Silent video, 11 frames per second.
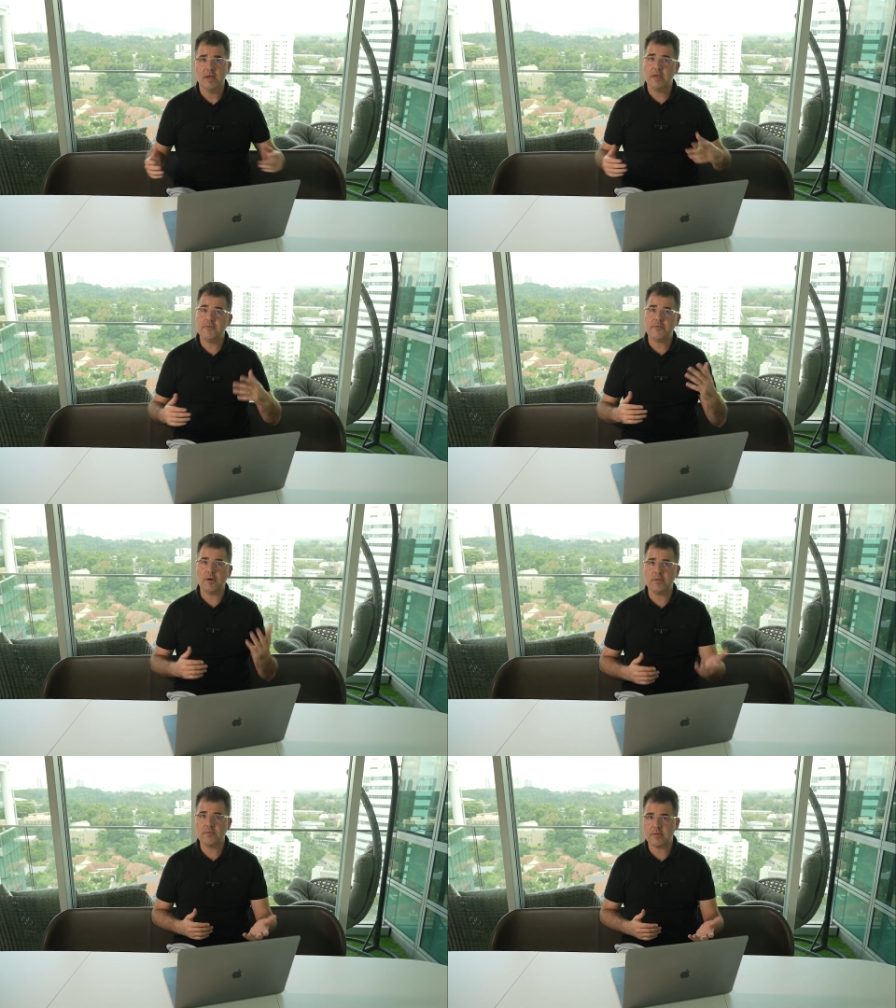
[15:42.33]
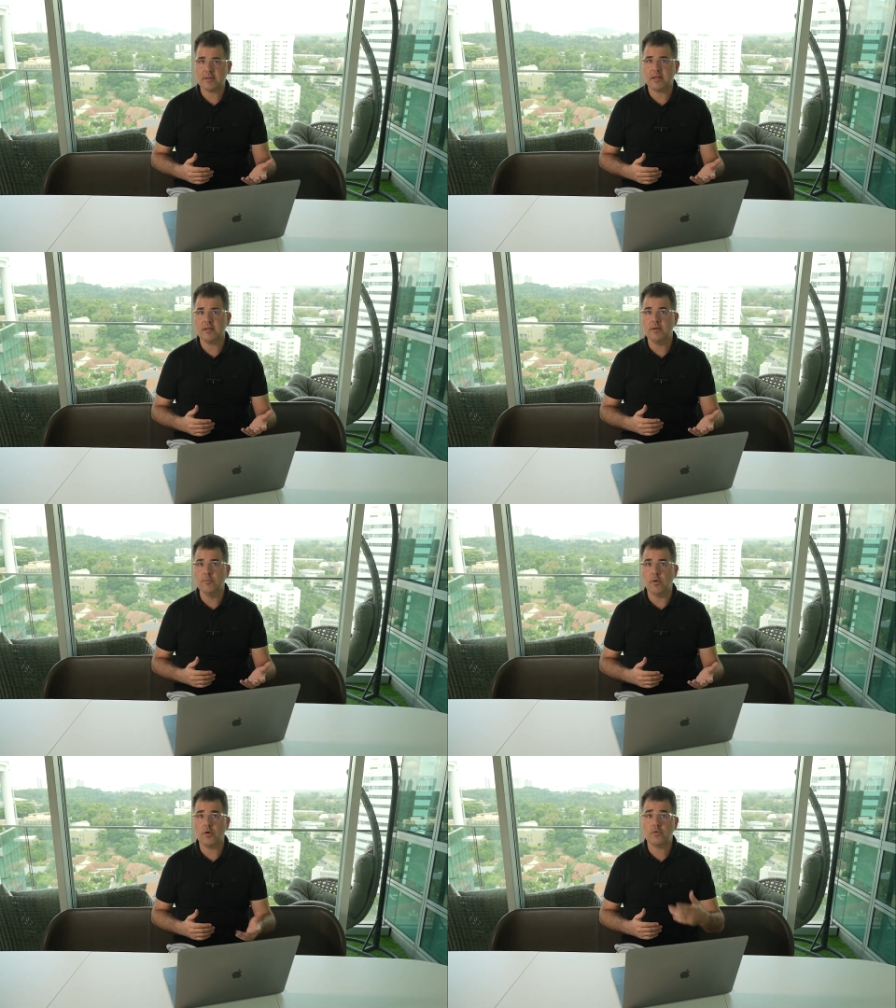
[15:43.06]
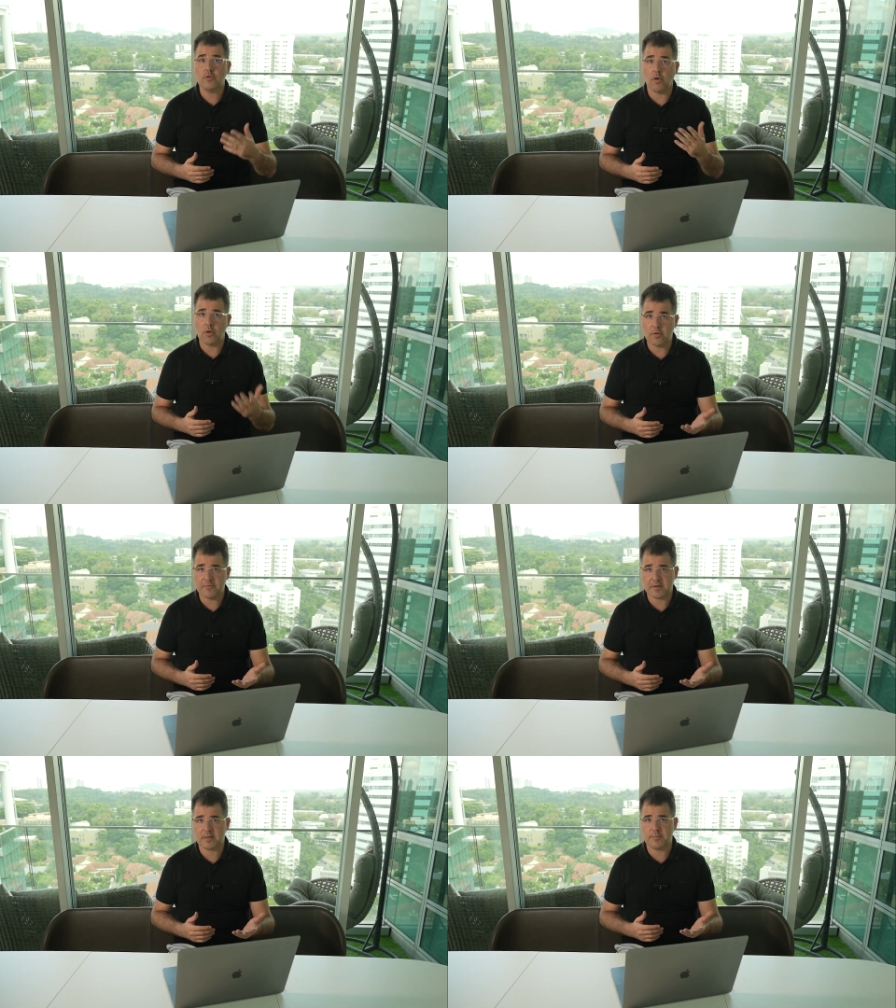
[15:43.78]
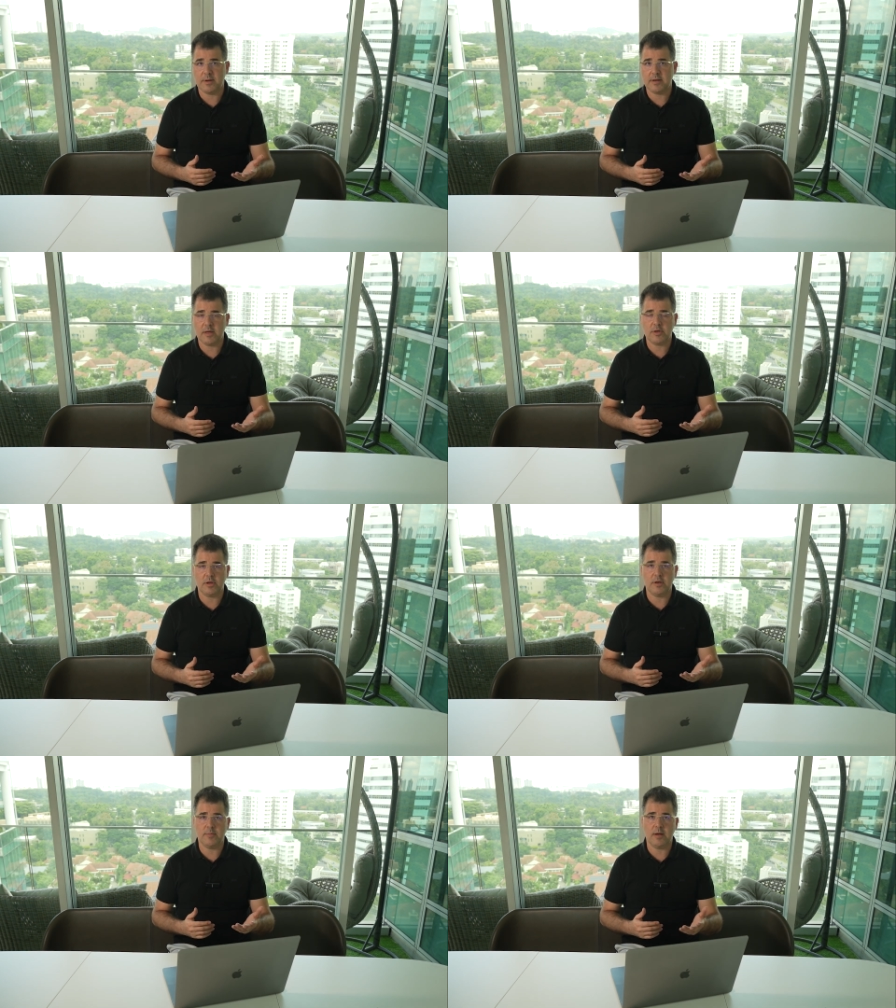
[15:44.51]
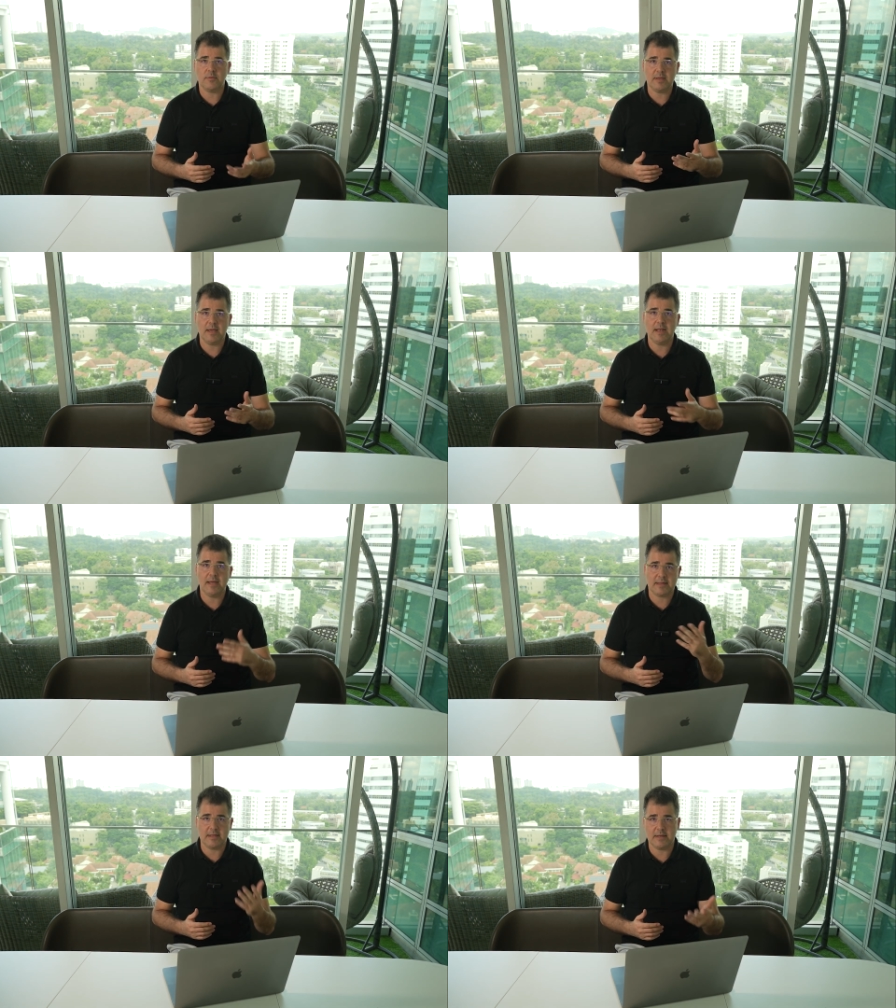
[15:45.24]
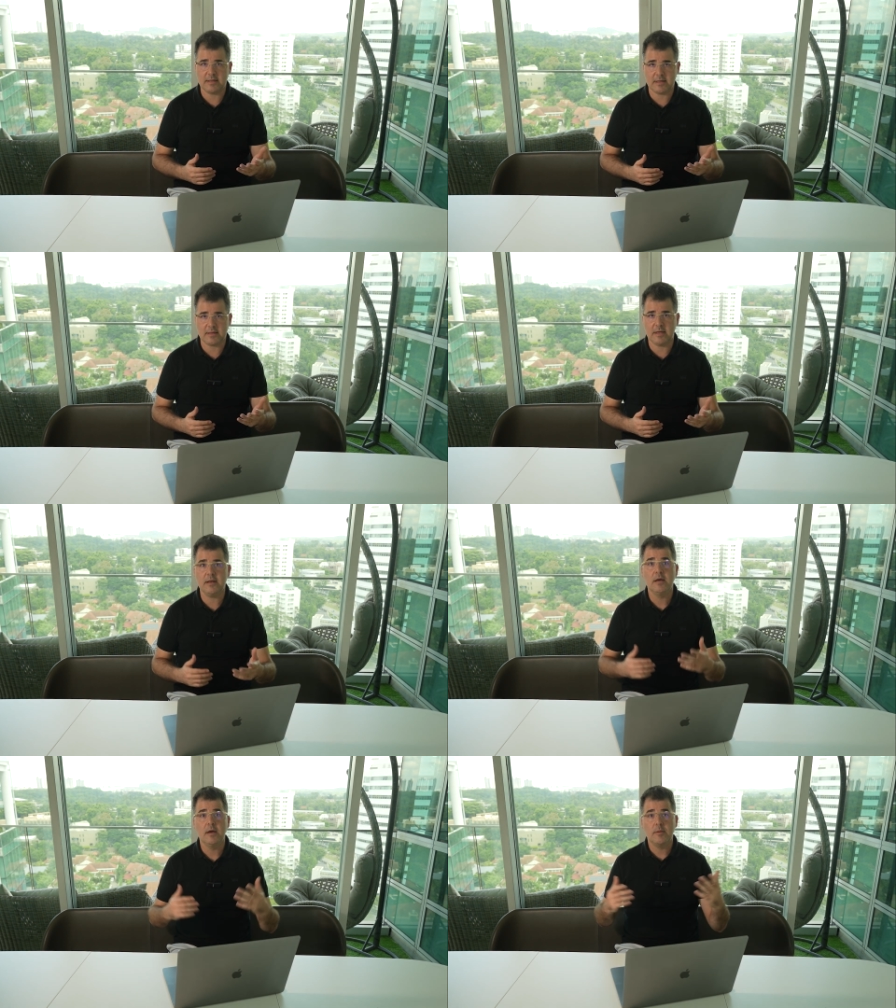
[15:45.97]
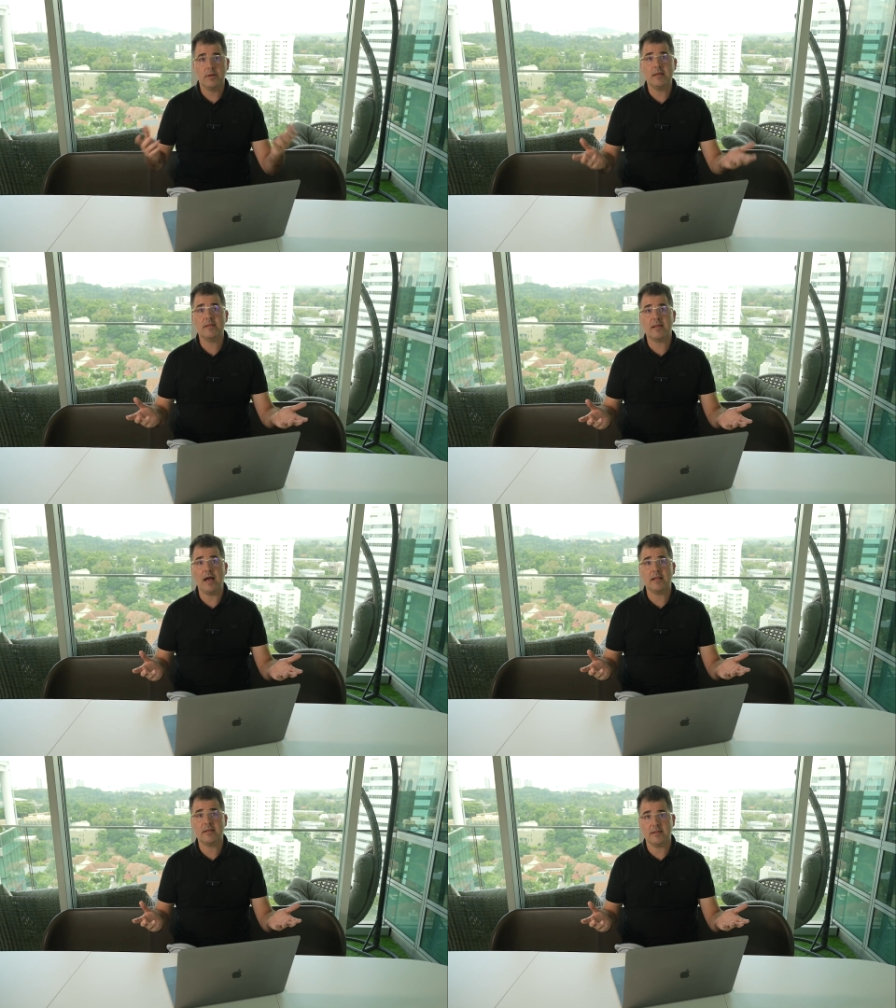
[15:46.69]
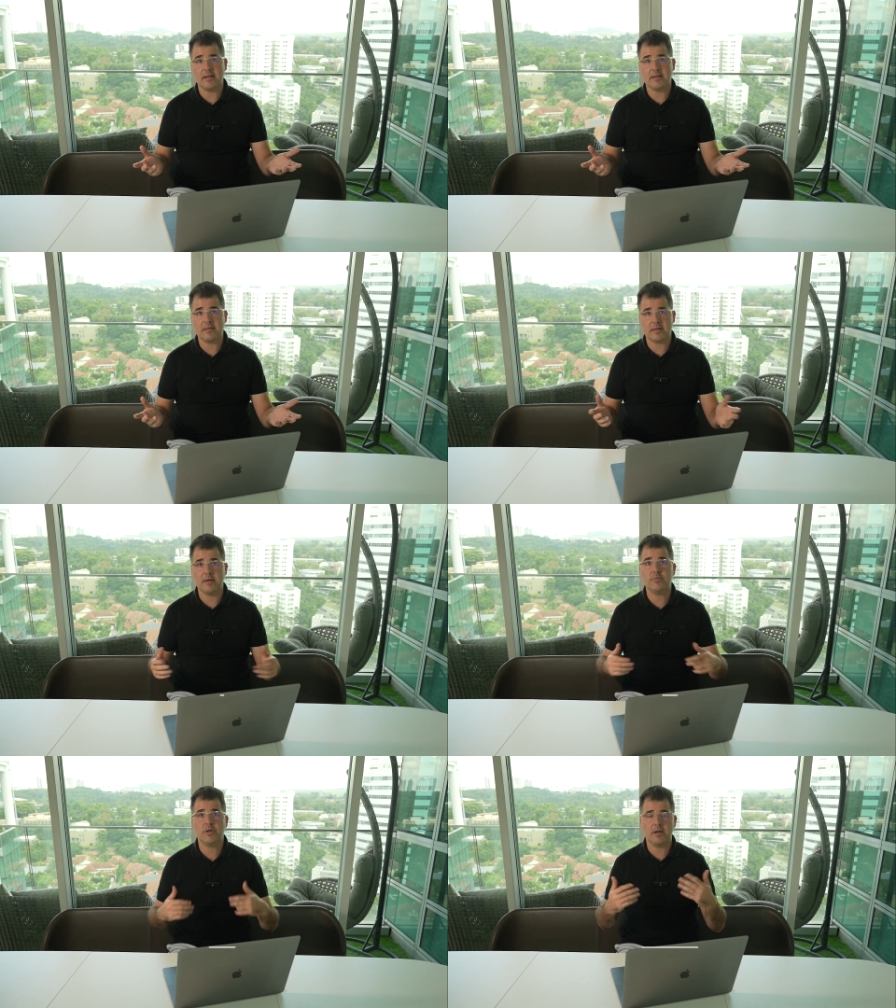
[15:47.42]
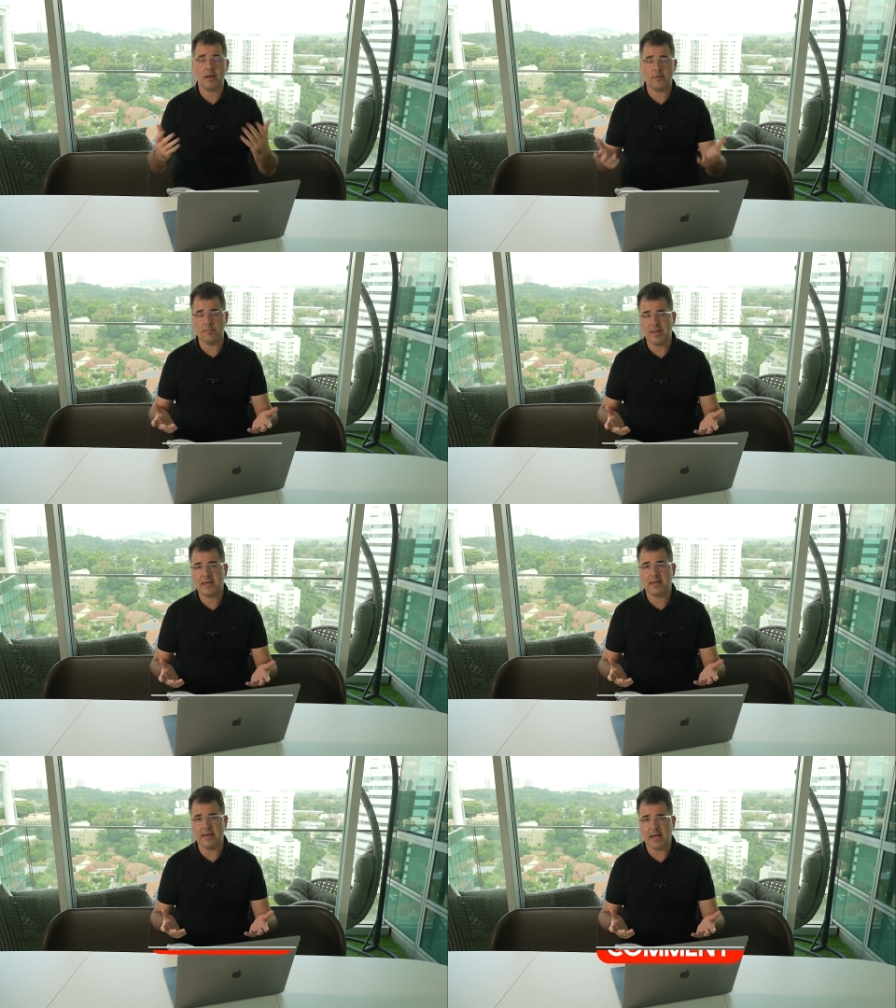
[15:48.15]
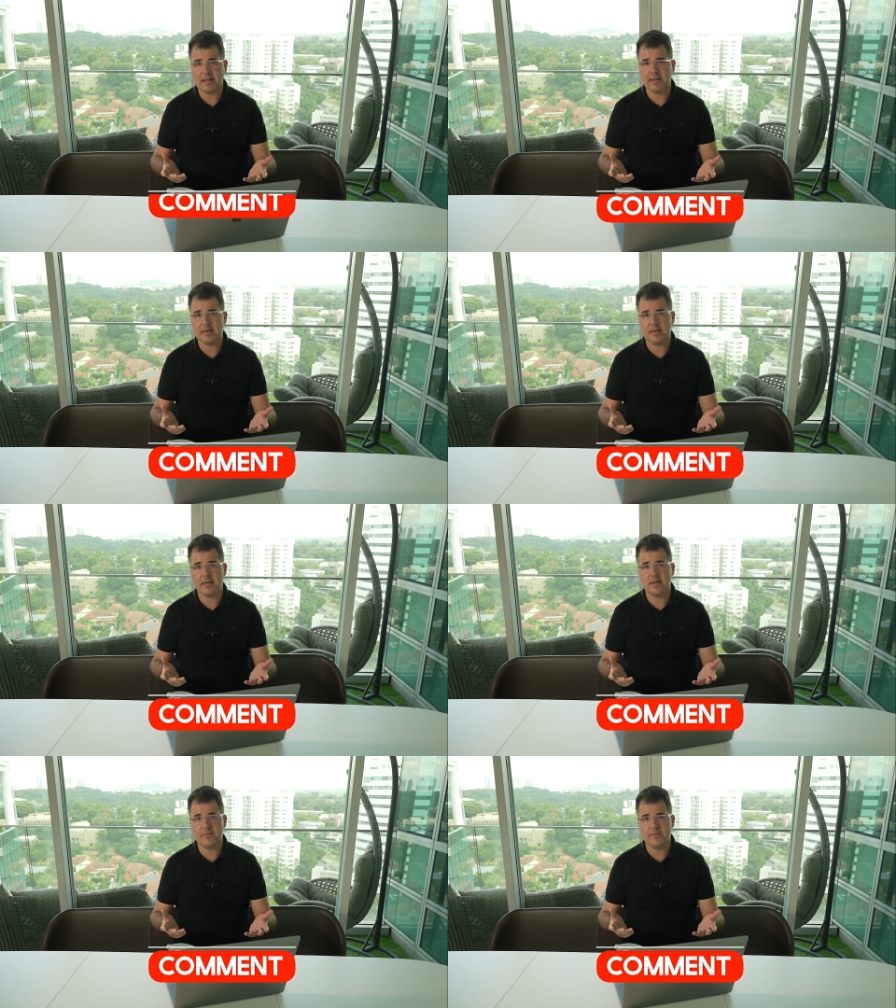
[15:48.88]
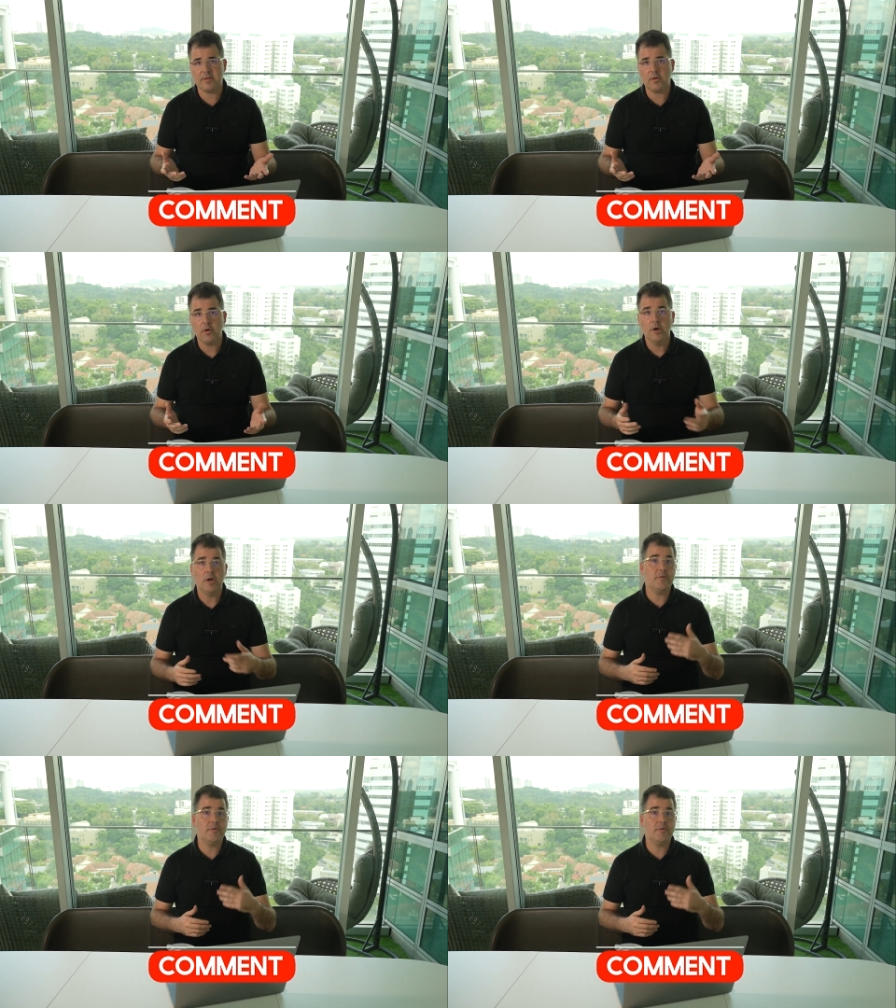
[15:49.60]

If you're interested in more thorough explanation about TLS and SSL, please write in the description and I'll make another video.